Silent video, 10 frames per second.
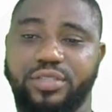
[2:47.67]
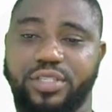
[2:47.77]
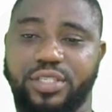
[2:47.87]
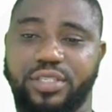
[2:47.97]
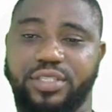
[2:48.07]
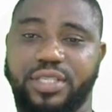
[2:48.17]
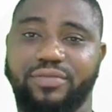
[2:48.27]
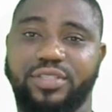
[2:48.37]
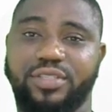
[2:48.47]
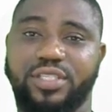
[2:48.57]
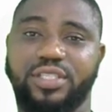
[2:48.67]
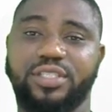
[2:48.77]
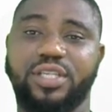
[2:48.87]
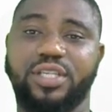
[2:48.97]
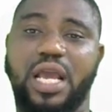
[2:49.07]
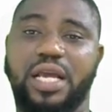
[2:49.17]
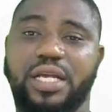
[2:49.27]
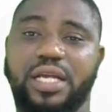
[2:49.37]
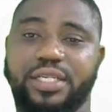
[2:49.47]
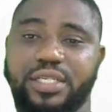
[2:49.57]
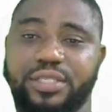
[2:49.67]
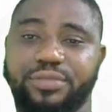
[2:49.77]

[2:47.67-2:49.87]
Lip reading: D. 17. D.